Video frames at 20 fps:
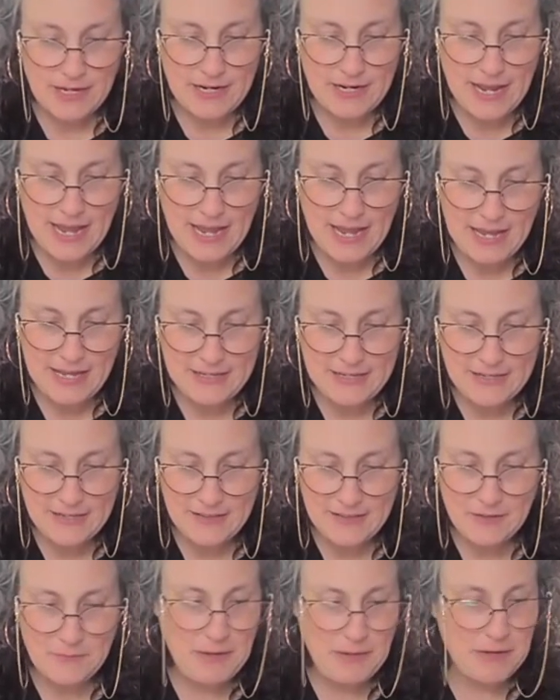and add
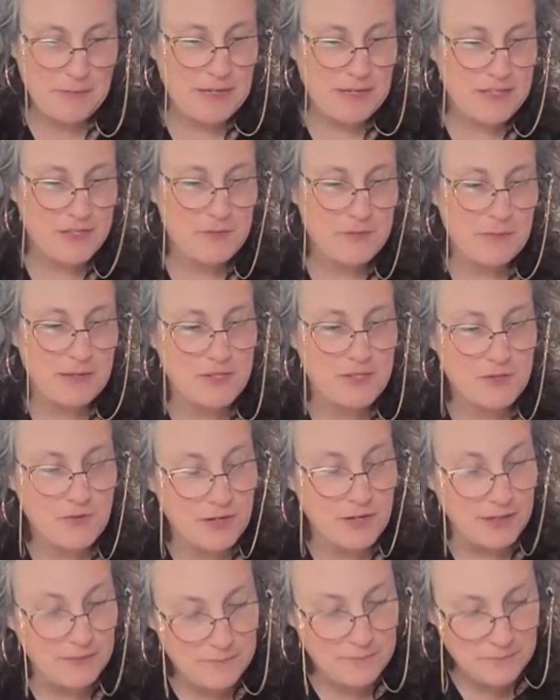the pigment to my
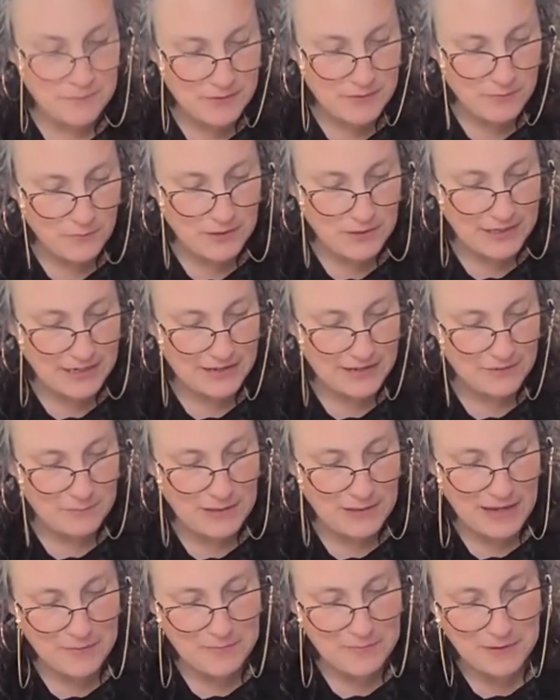screen. Running out
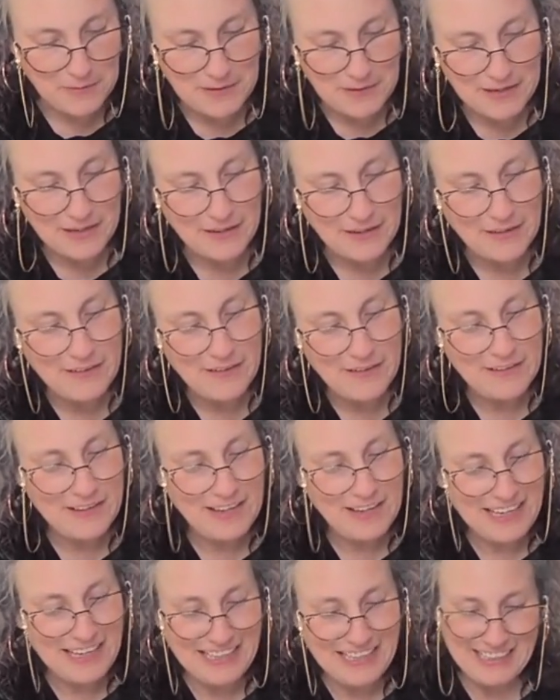of black pigment here.
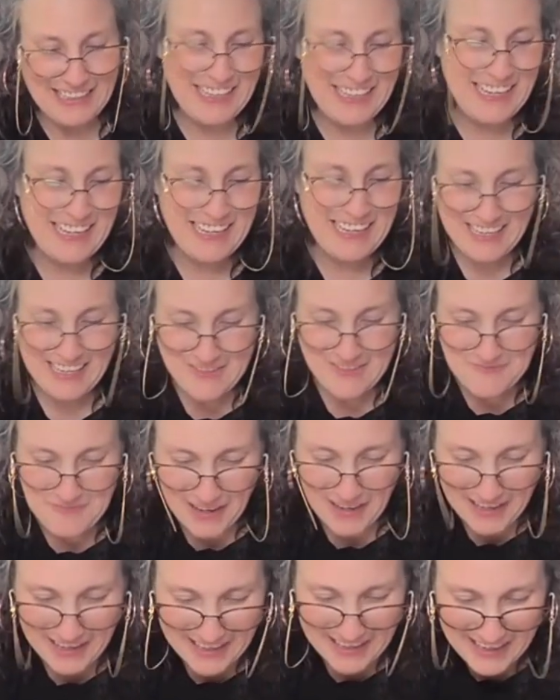
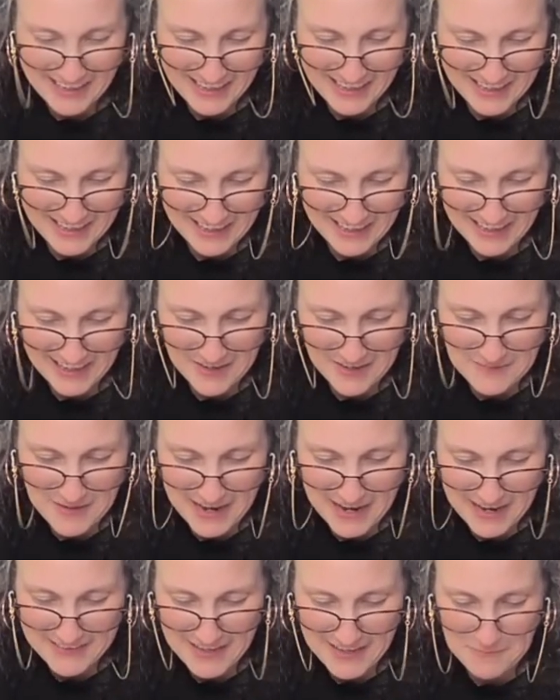But,
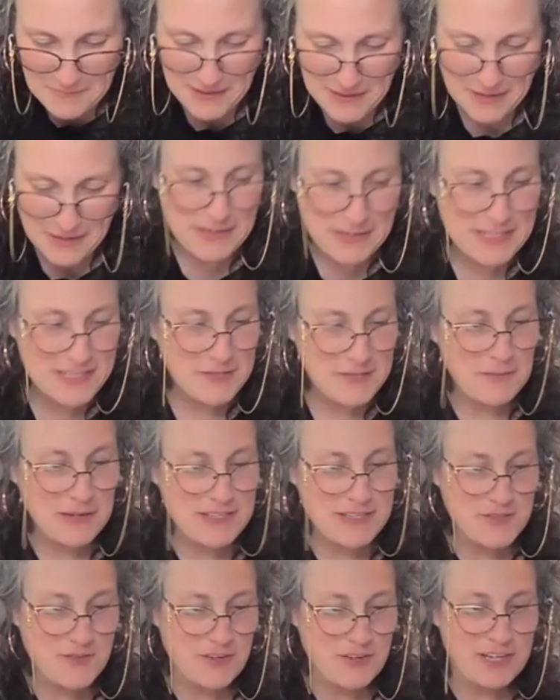add that pigment to
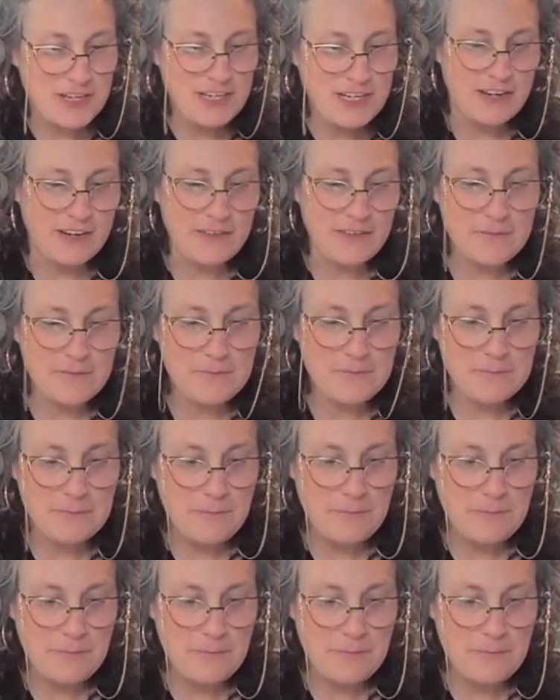my screen here.